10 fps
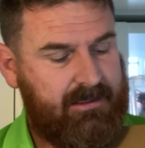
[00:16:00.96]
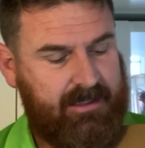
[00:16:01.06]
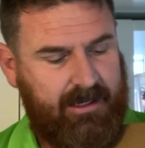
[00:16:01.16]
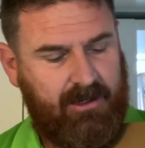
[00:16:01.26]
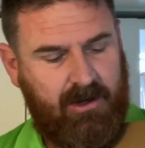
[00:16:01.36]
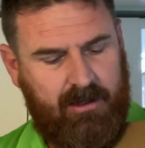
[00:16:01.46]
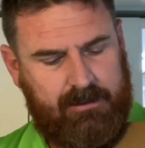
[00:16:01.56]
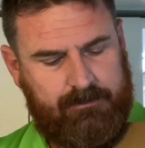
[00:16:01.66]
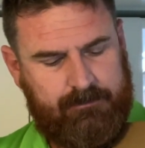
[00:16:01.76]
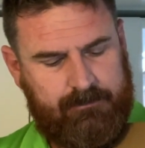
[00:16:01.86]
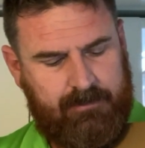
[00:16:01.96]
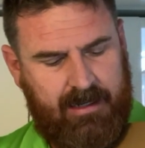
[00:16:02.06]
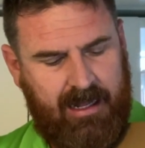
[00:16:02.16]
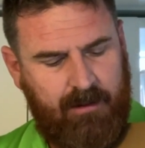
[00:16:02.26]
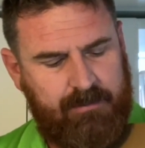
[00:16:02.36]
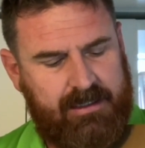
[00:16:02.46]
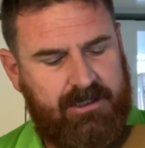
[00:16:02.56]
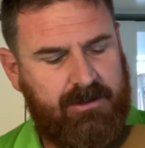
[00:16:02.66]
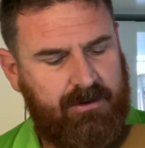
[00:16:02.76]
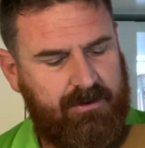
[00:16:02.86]
Dear God, Help me
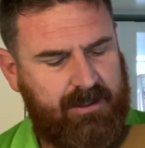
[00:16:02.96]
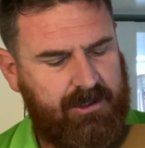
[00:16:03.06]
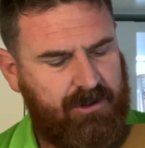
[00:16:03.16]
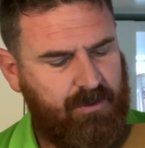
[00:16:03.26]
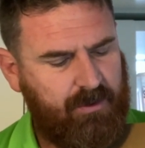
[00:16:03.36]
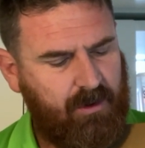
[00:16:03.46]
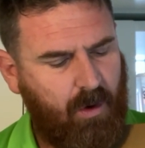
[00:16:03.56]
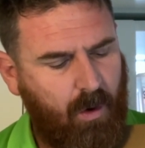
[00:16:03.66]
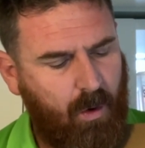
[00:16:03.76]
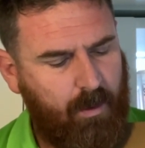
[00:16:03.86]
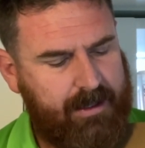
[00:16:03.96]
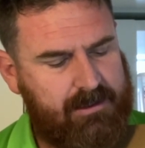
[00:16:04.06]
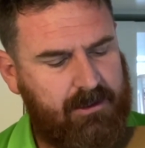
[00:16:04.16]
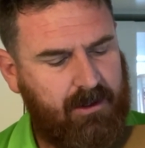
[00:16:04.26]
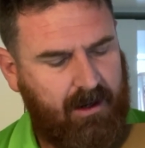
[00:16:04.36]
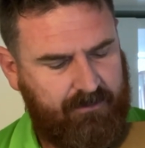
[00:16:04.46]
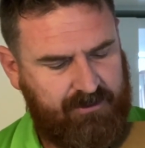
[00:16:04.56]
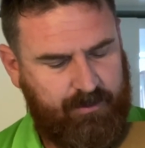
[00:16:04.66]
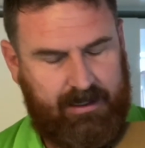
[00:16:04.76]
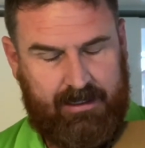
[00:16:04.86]
to know that you will always look after me.